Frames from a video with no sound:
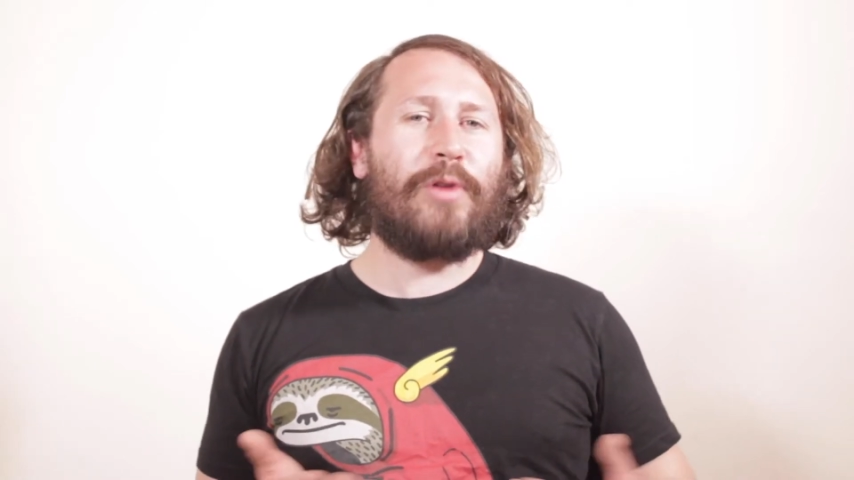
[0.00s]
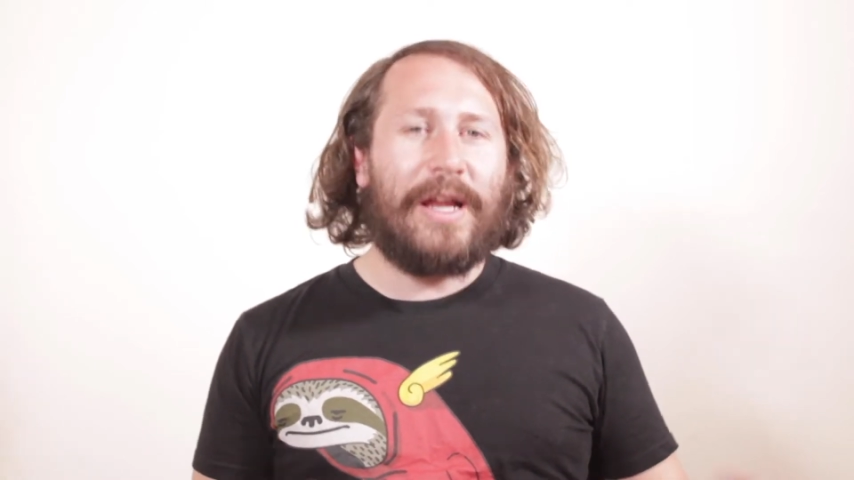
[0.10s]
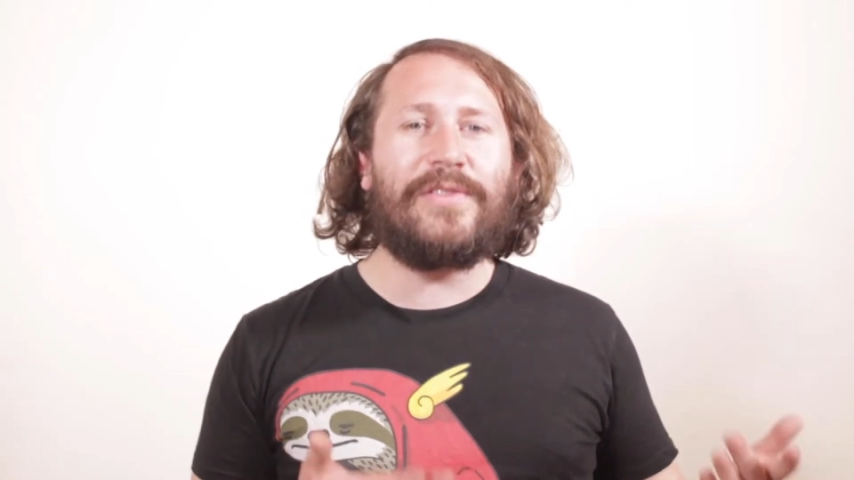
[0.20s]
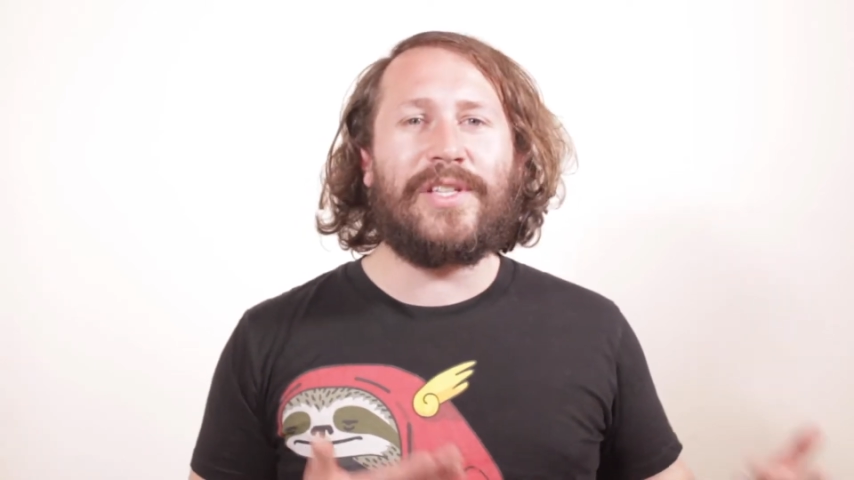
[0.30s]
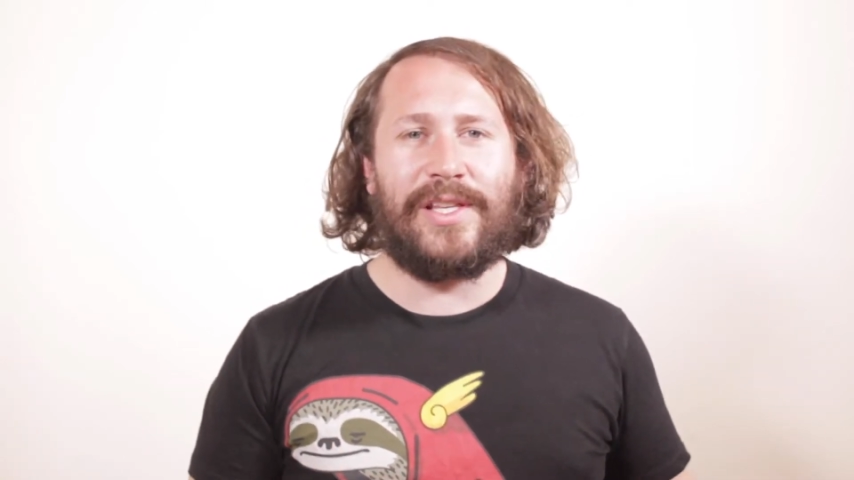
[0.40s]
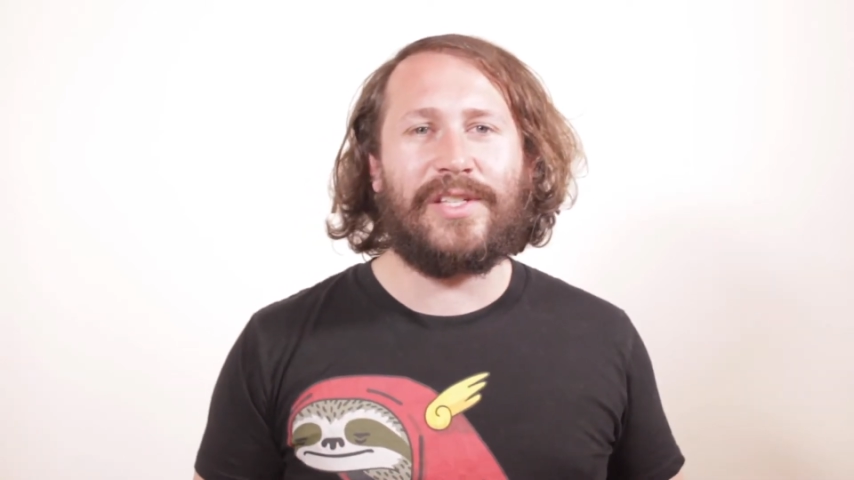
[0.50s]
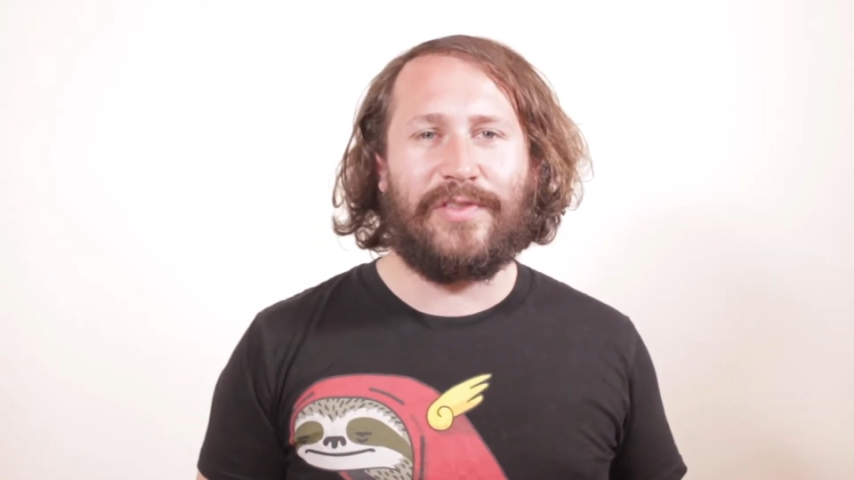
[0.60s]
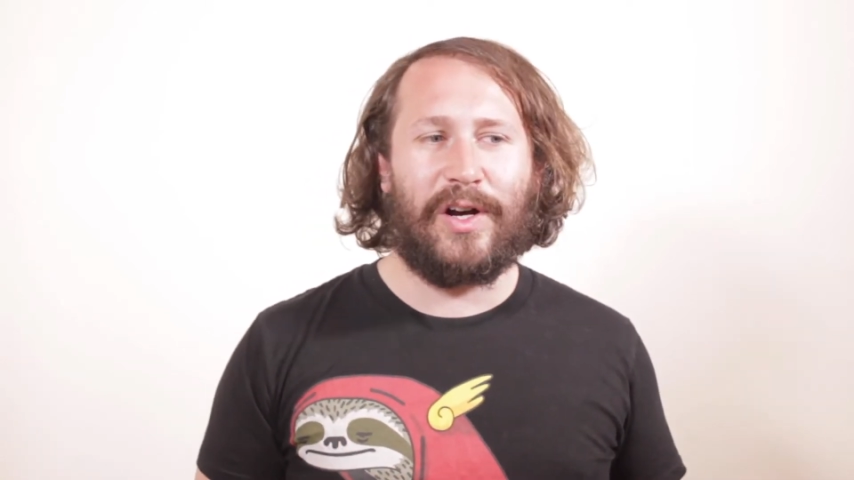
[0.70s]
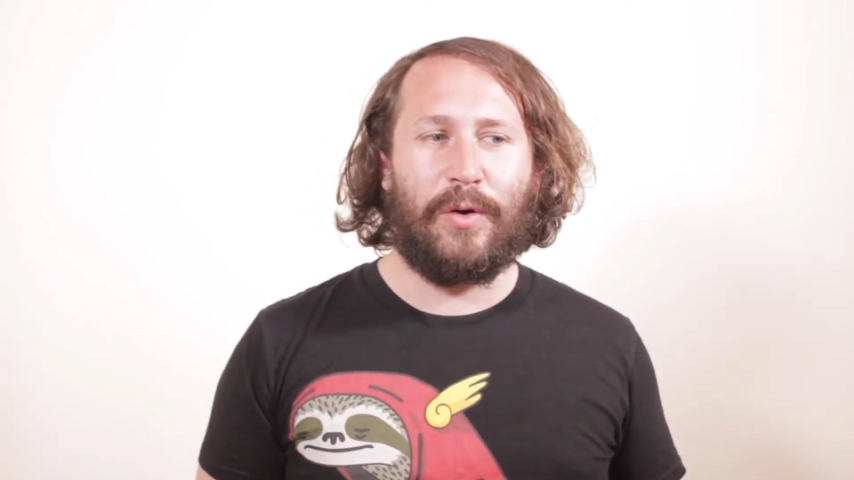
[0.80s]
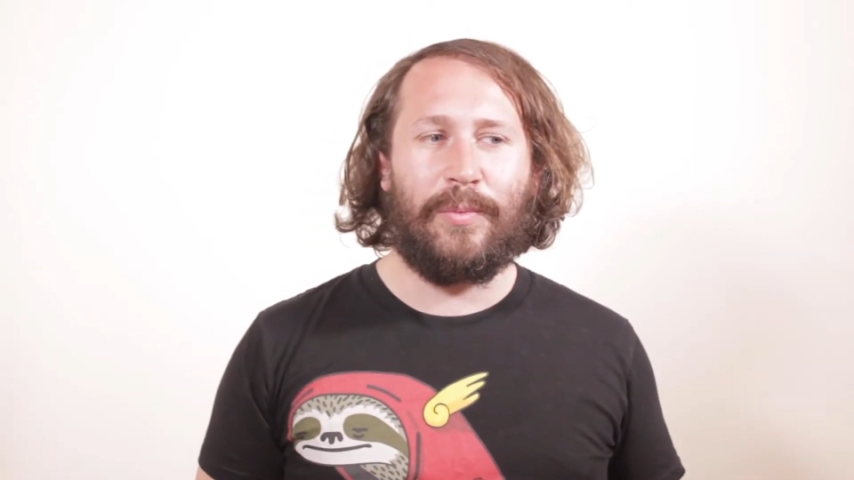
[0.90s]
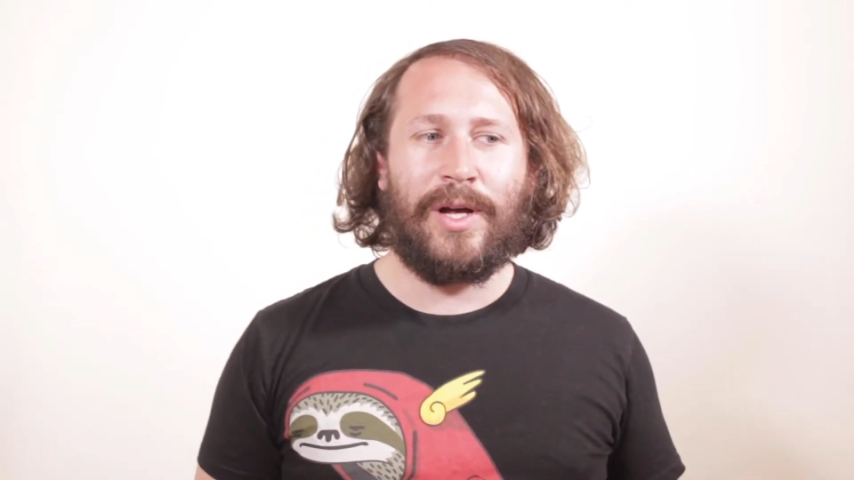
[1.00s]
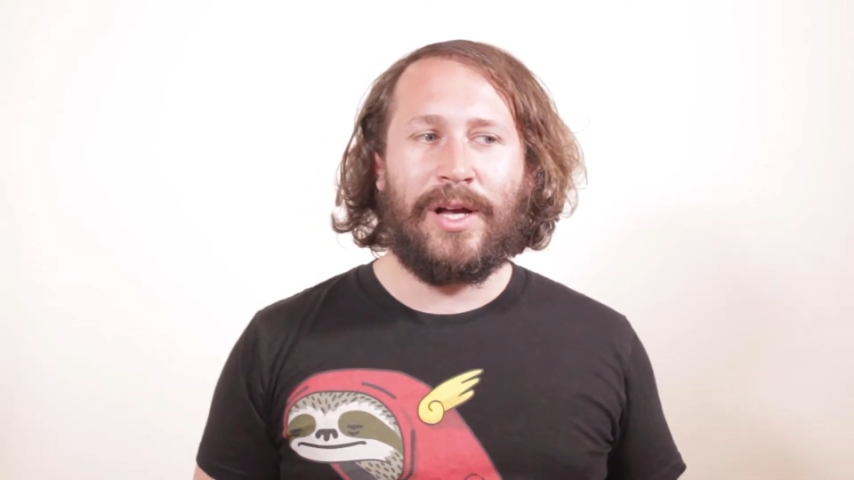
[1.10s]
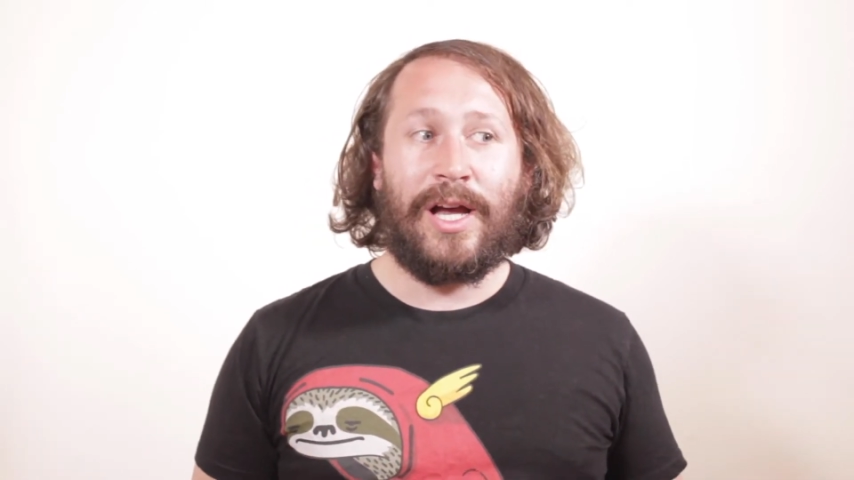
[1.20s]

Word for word: Reeves in this film.